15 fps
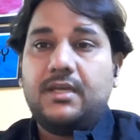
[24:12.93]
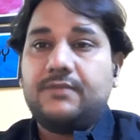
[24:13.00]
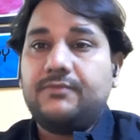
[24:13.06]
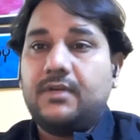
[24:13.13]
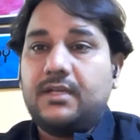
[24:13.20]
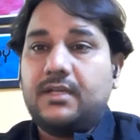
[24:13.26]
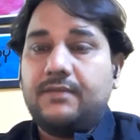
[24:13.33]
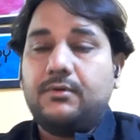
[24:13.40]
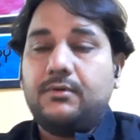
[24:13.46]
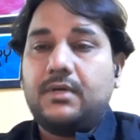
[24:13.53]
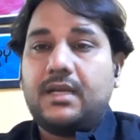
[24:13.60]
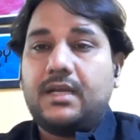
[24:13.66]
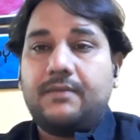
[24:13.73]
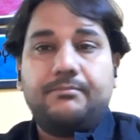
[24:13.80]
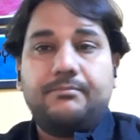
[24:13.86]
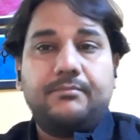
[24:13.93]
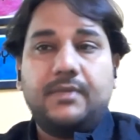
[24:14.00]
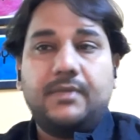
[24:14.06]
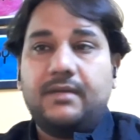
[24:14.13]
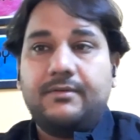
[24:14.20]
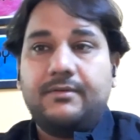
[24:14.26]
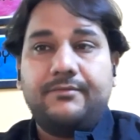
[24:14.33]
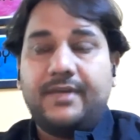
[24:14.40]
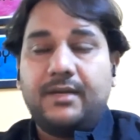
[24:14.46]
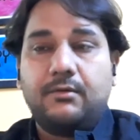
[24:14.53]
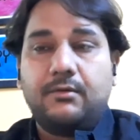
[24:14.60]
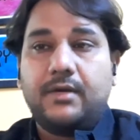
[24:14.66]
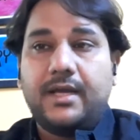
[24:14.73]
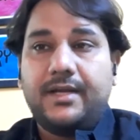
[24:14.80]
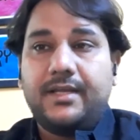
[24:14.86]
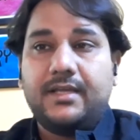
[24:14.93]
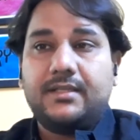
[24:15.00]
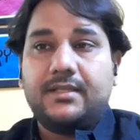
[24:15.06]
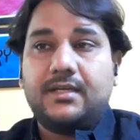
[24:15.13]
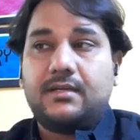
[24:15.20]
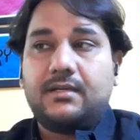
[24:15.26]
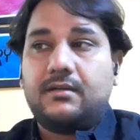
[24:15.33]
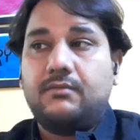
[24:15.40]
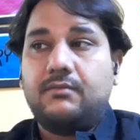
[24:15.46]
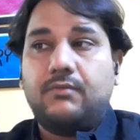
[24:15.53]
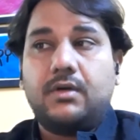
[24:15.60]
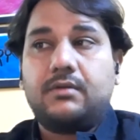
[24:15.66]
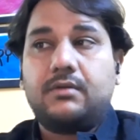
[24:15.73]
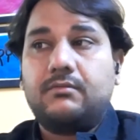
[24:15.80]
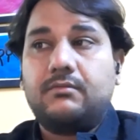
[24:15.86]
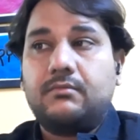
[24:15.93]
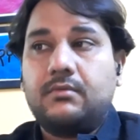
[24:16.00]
it will give you a very good idea that what.